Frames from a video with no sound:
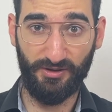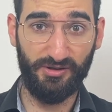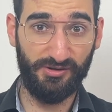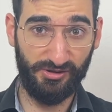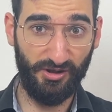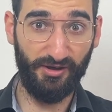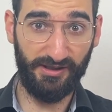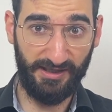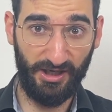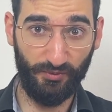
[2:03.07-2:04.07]
starting
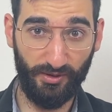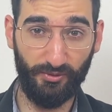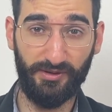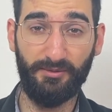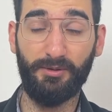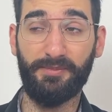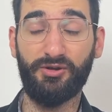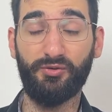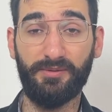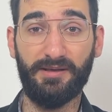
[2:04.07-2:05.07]
January they will be
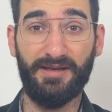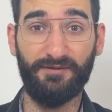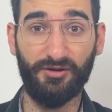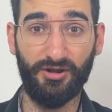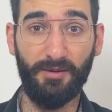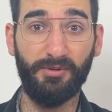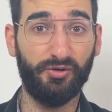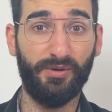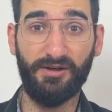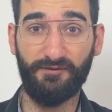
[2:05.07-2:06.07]
doing even double
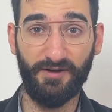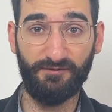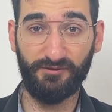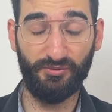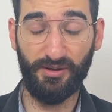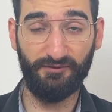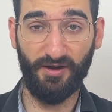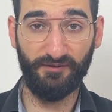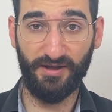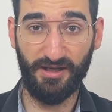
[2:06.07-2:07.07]

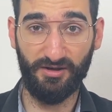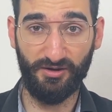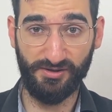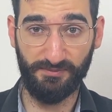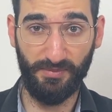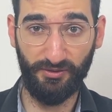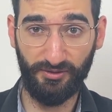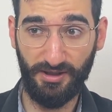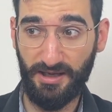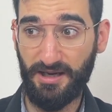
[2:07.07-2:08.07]
25k cars a month,
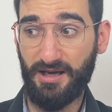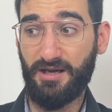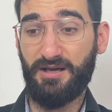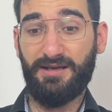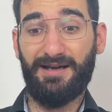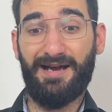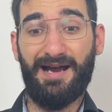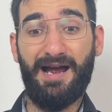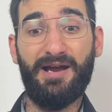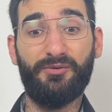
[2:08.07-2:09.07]

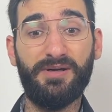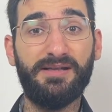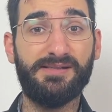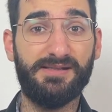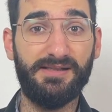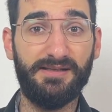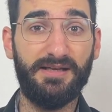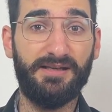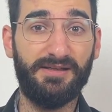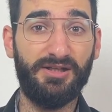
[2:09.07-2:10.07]
I really see
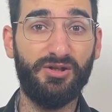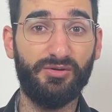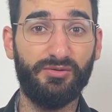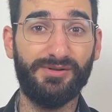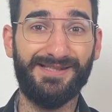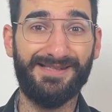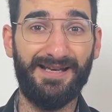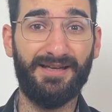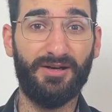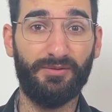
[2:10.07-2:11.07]
NIO
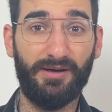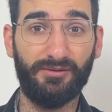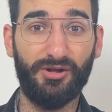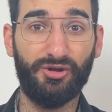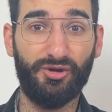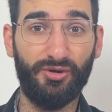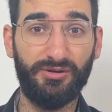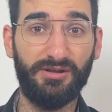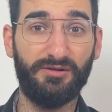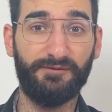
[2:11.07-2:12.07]
selling around
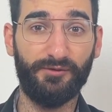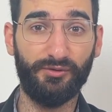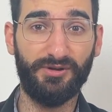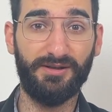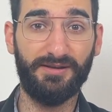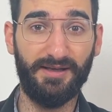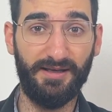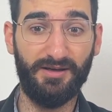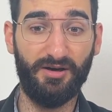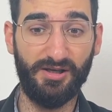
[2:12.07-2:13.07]
13 to
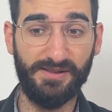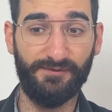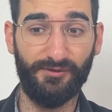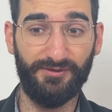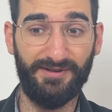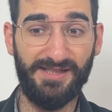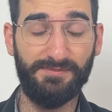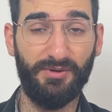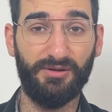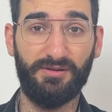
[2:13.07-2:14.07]
14k cars for this
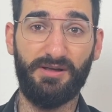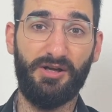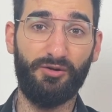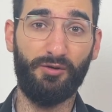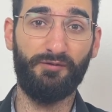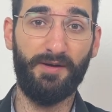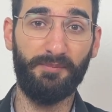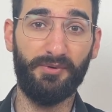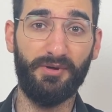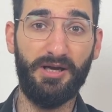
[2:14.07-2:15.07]
month,
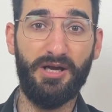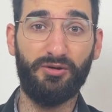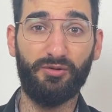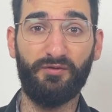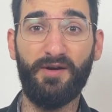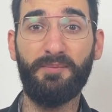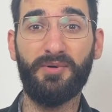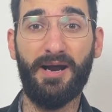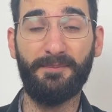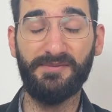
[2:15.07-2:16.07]
November.
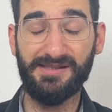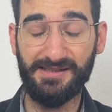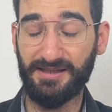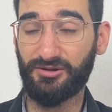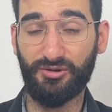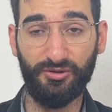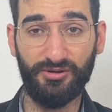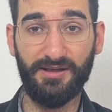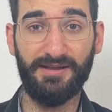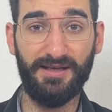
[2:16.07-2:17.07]
I'm seeing
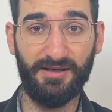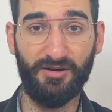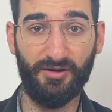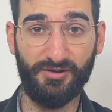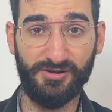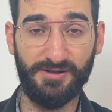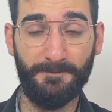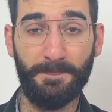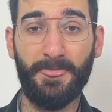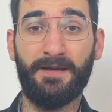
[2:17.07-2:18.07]
13k cars,
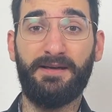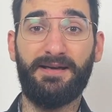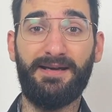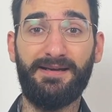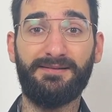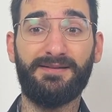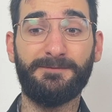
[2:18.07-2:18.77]
and